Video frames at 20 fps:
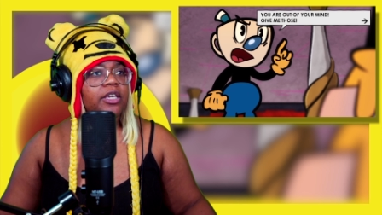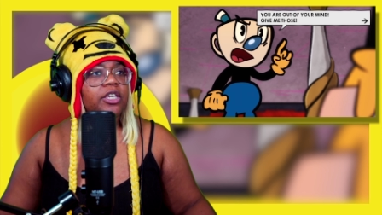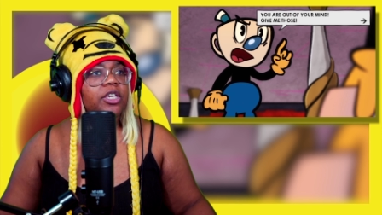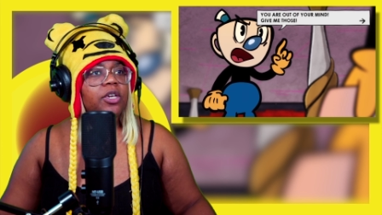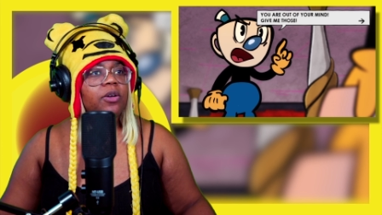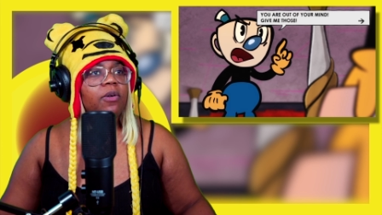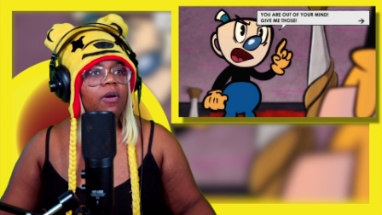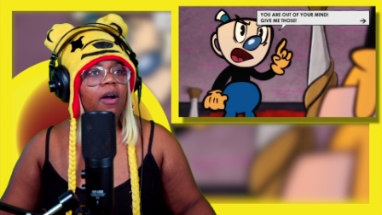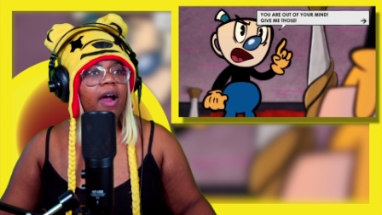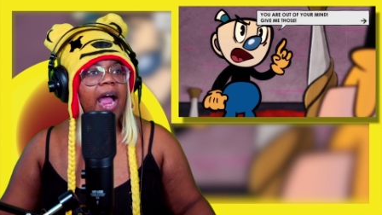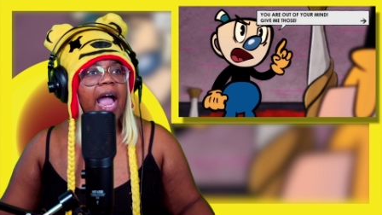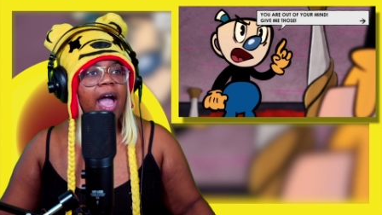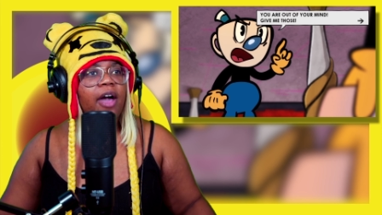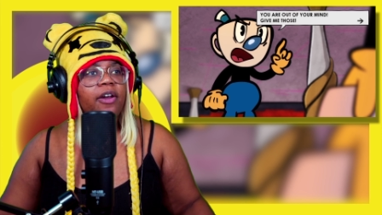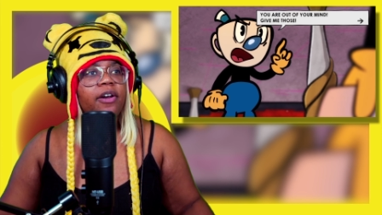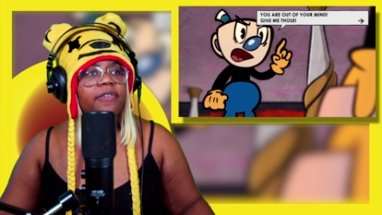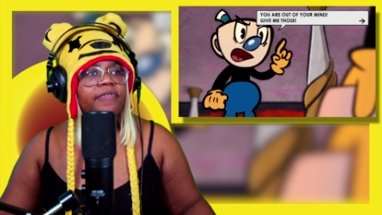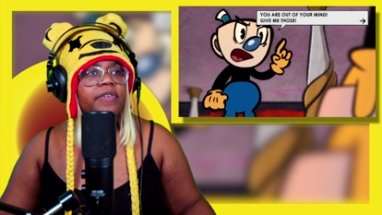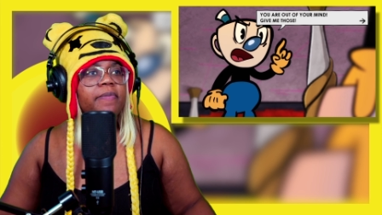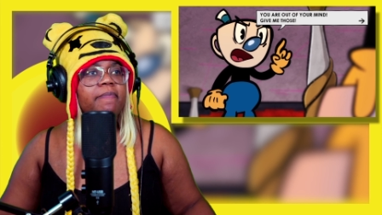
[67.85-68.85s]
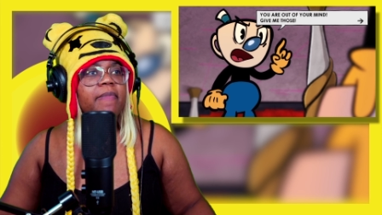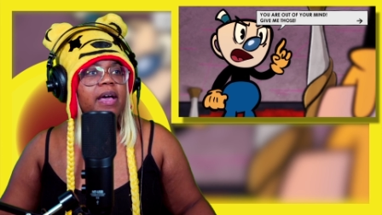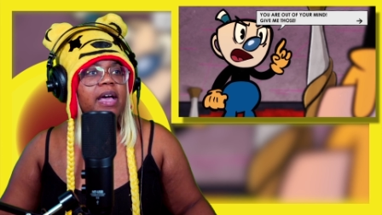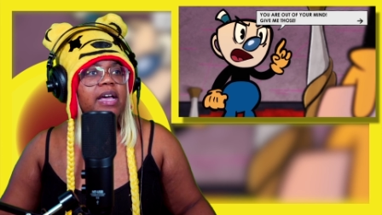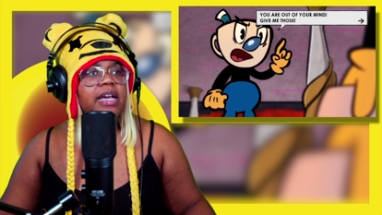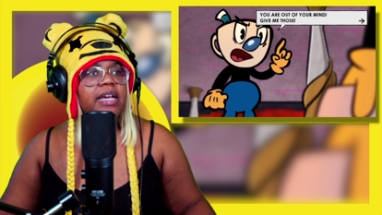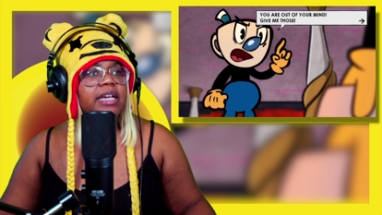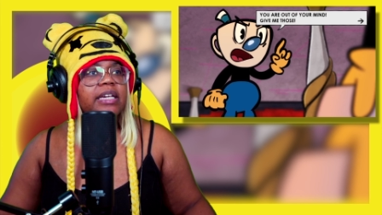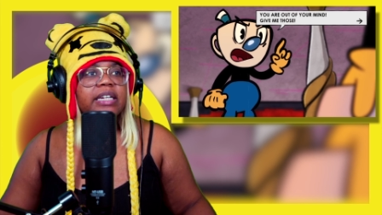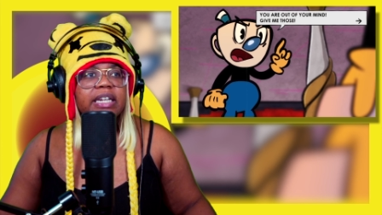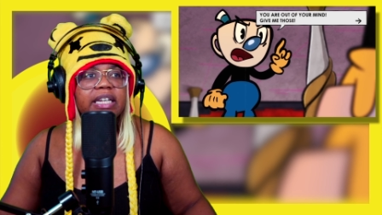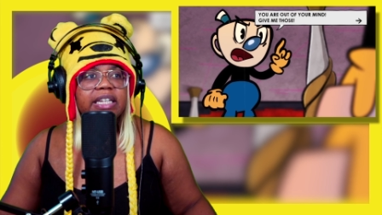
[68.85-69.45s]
You are out of your mind.